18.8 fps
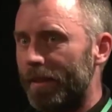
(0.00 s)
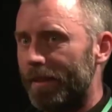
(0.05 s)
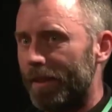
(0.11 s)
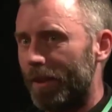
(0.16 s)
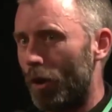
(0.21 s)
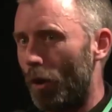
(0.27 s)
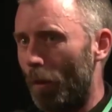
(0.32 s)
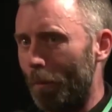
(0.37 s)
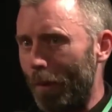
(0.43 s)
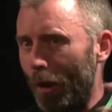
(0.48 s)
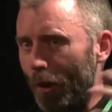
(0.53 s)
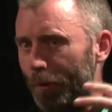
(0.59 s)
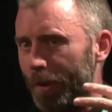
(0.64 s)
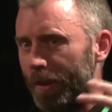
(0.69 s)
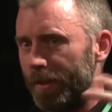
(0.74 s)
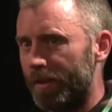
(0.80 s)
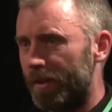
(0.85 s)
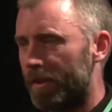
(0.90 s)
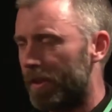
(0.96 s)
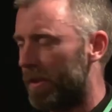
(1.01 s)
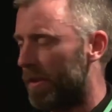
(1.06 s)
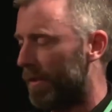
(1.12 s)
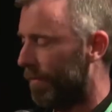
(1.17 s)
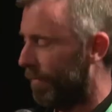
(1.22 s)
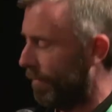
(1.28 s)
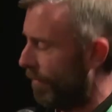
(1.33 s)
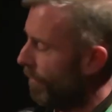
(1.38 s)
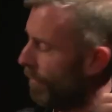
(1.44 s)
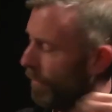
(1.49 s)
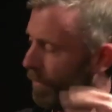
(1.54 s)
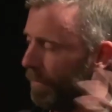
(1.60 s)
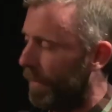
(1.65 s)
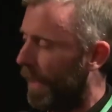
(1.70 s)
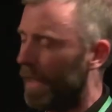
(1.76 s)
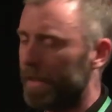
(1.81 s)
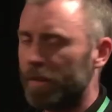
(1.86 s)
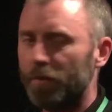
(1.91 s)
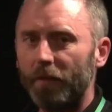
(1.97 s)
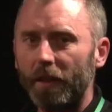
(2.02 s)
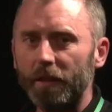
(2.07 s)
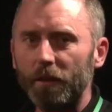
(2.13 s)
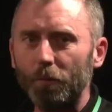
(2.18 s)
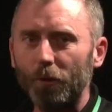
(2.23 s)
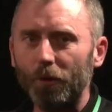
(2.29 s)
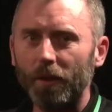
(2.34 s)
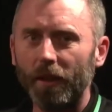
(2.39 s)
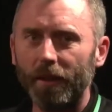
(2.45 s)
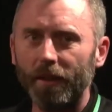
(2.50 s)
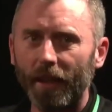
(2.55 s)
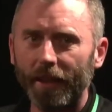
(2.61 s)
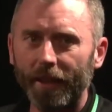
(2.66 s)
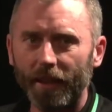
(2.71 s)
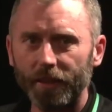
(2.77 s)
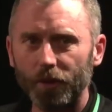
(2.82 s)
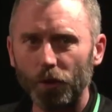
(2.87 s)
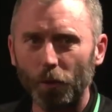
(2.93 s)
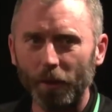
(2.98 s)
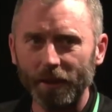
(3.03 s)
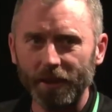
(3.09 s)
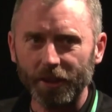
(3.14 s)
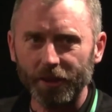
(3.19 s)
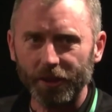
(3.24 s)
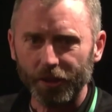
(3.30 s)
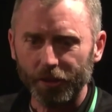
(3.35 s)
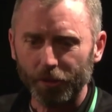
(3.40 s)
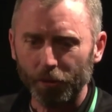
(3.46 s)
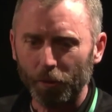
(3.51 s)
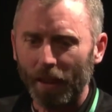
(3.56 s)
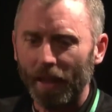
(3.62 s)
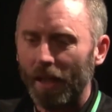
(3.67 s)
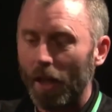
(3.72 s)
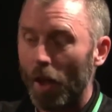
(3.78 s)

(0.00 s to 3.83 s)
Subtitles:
components, as Facebook and as Twitter do,